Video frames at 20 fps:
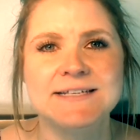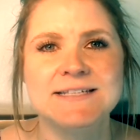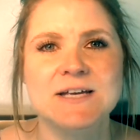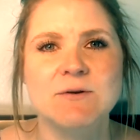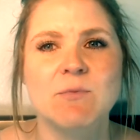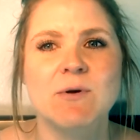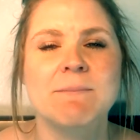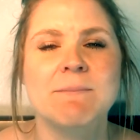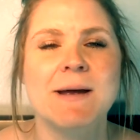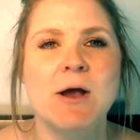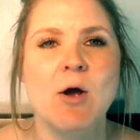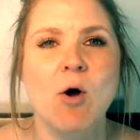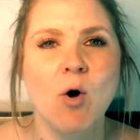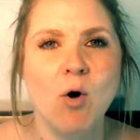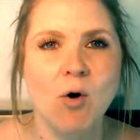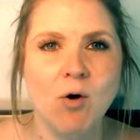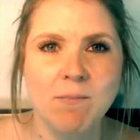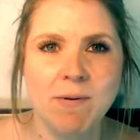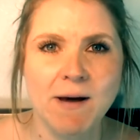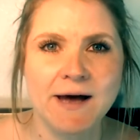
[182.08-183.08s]
that when my
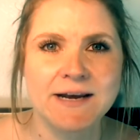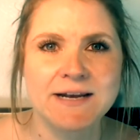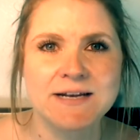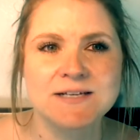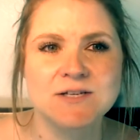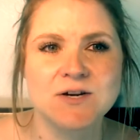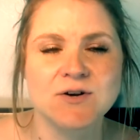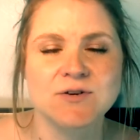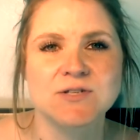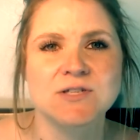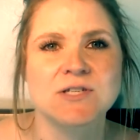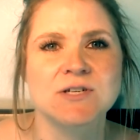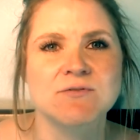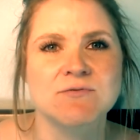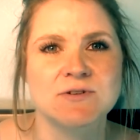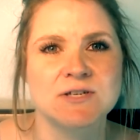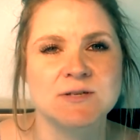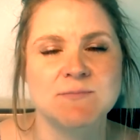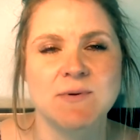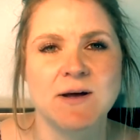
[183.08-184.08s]
whole body starts to
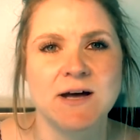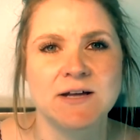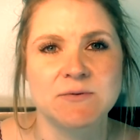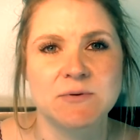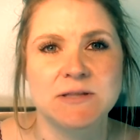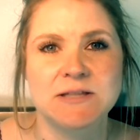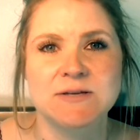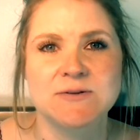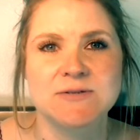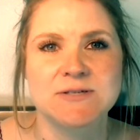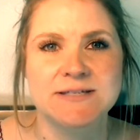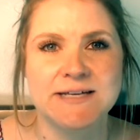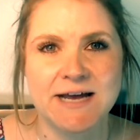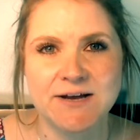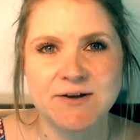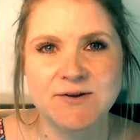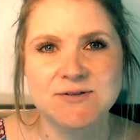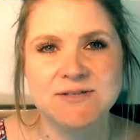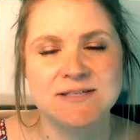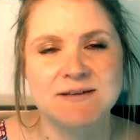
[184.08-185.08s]
respond with those
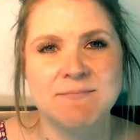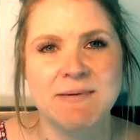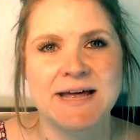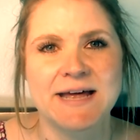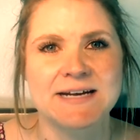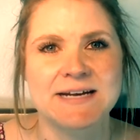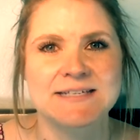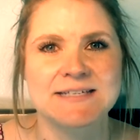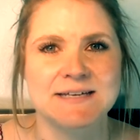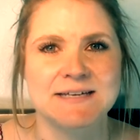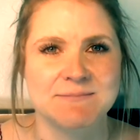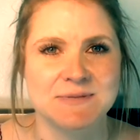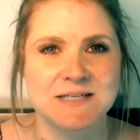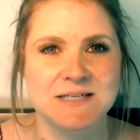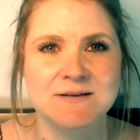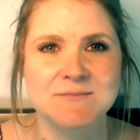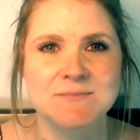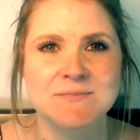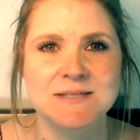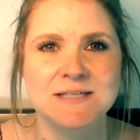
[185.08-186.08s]
psychosomatic
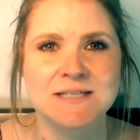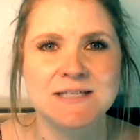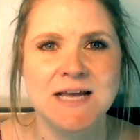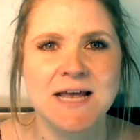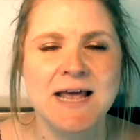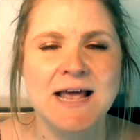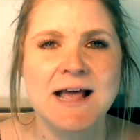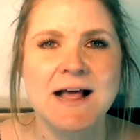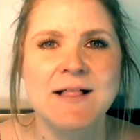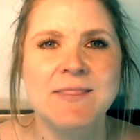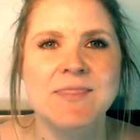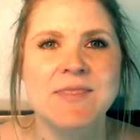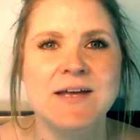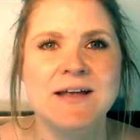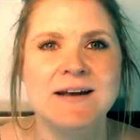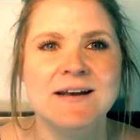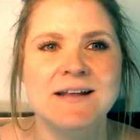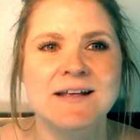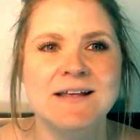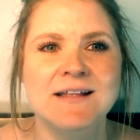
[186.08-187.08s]
symptoms,
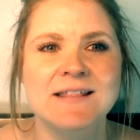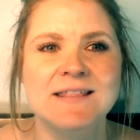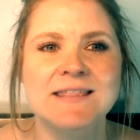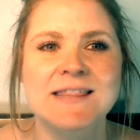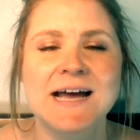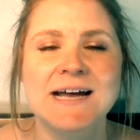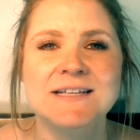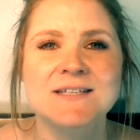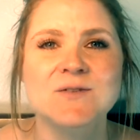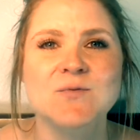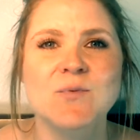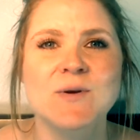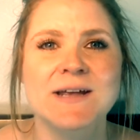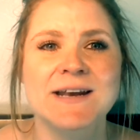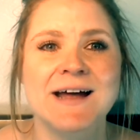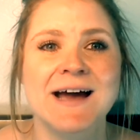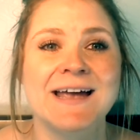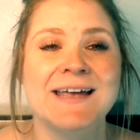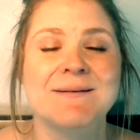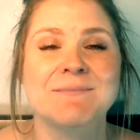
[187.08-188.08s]
then that's when
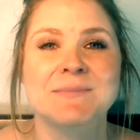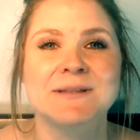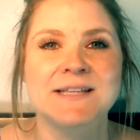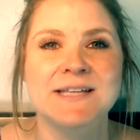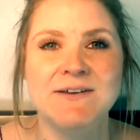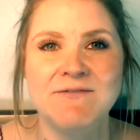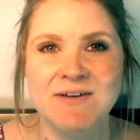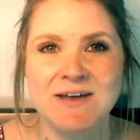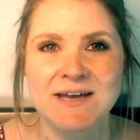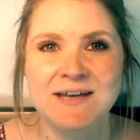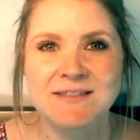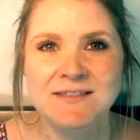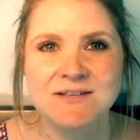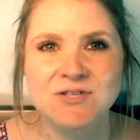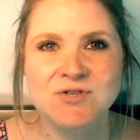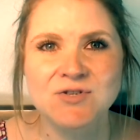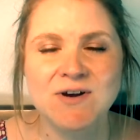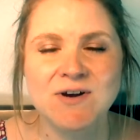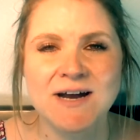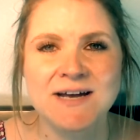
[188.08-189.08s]
I am living in the
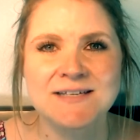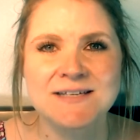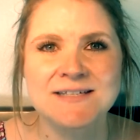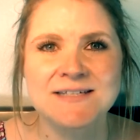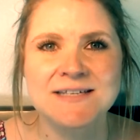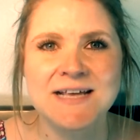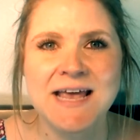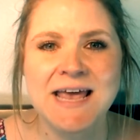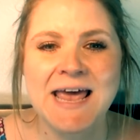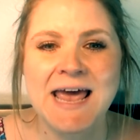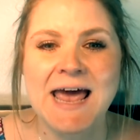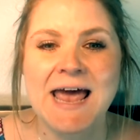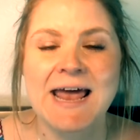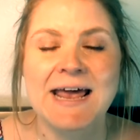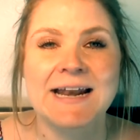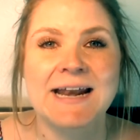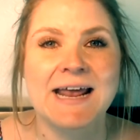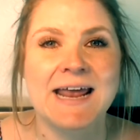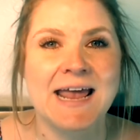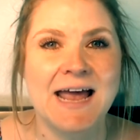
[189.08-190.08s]
stress
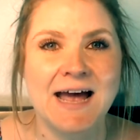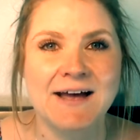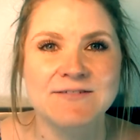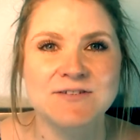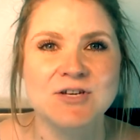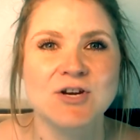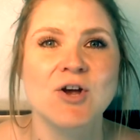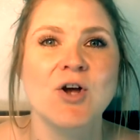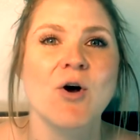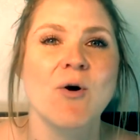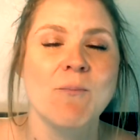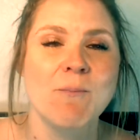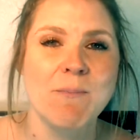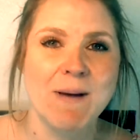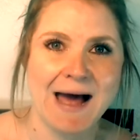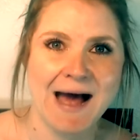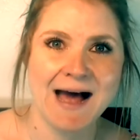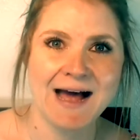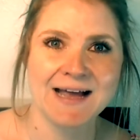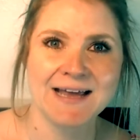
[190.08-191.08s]
and I have to go
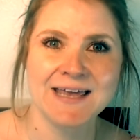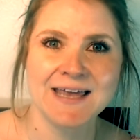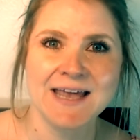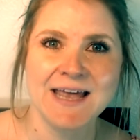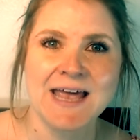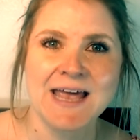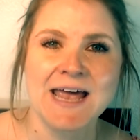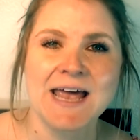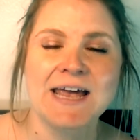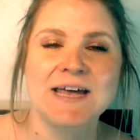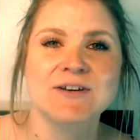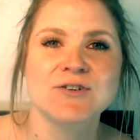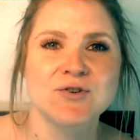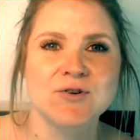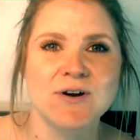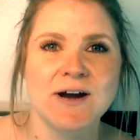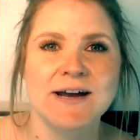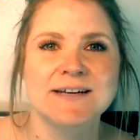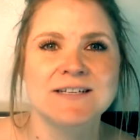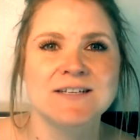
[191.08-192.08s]
back and
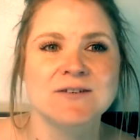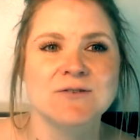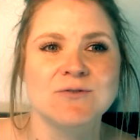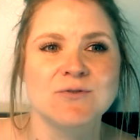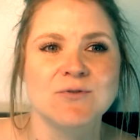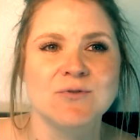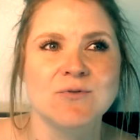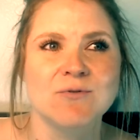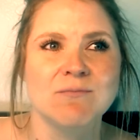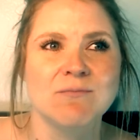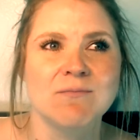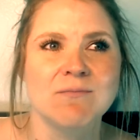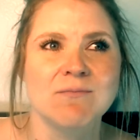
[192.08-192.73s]
try to